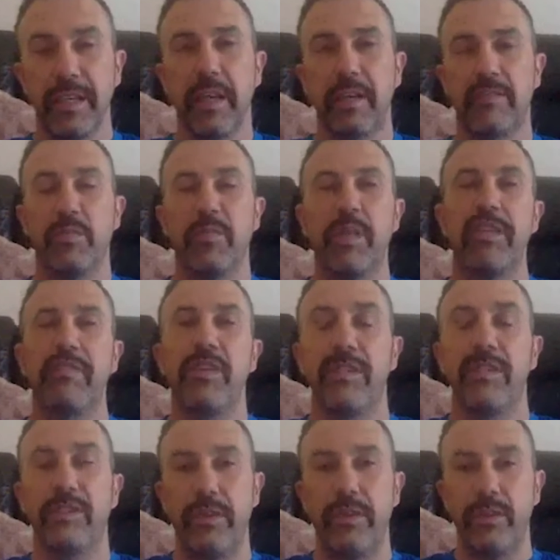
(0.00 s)
I've done plenty of
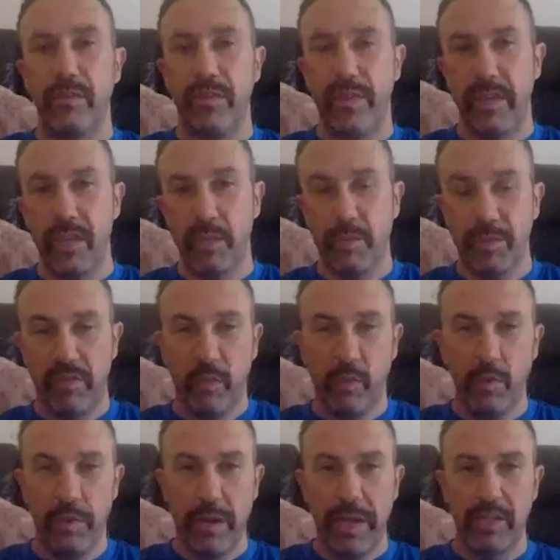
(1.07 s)
interviews and things
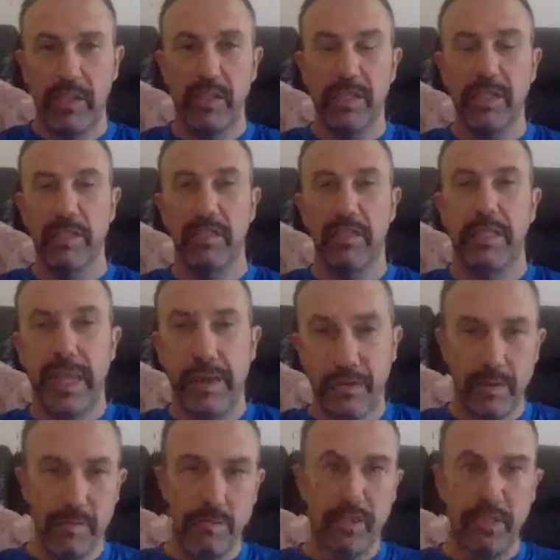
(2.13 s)
before, but actually just
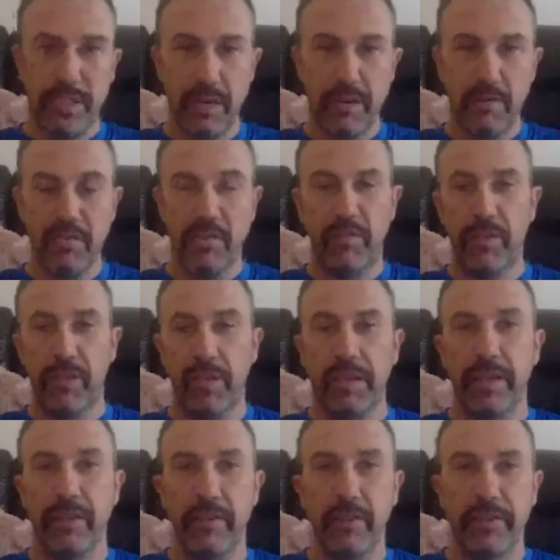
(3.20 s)
staring at myself
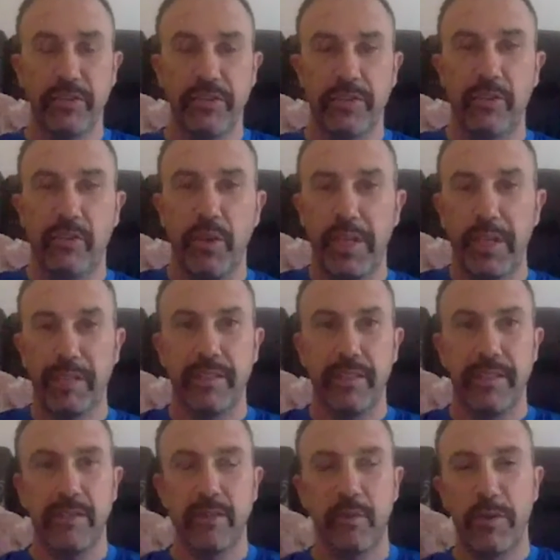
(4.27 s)
on a screen
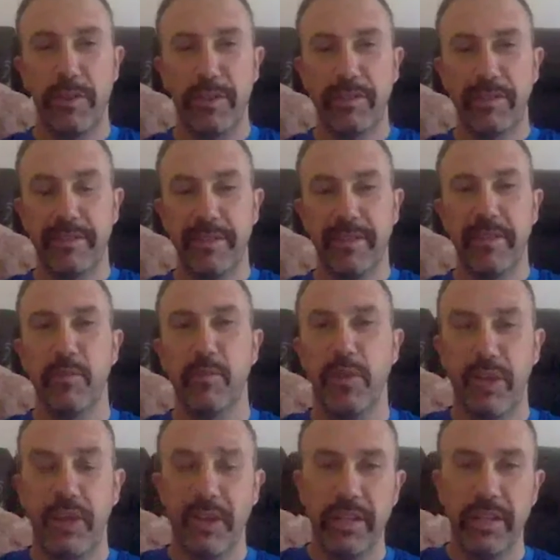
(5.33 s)
is quite
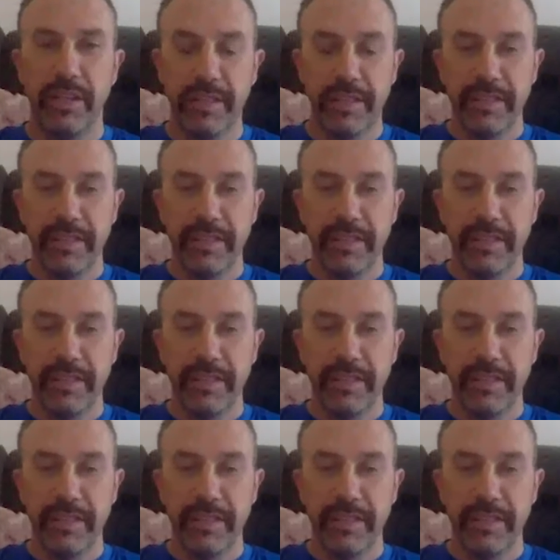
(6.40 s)
hard.